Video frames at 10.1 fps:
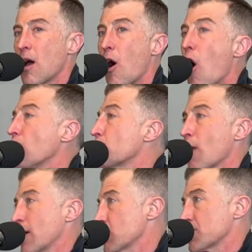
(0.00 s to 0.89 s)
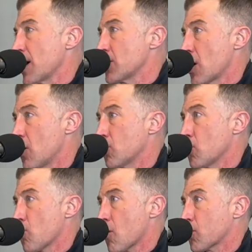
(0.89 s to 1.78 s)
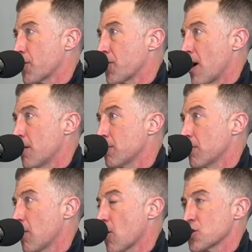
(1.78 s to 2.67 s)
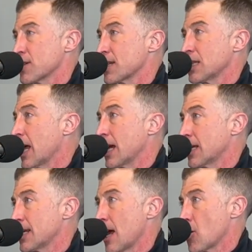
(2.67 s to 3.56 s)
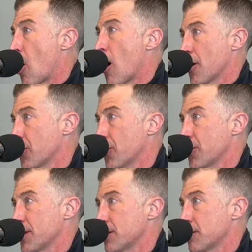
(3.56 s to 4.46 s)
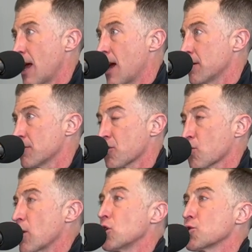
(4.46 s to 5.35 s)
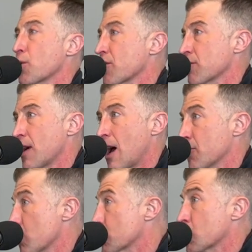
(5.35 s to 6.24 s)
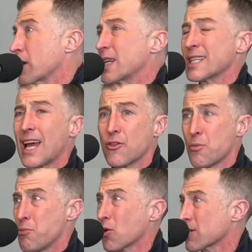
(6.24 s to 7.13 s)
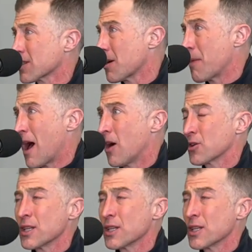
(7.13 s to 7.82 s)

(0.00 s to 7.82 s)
all the writers I know who work with them are just elated and honored and thrilled with how they're treated, how the books come out.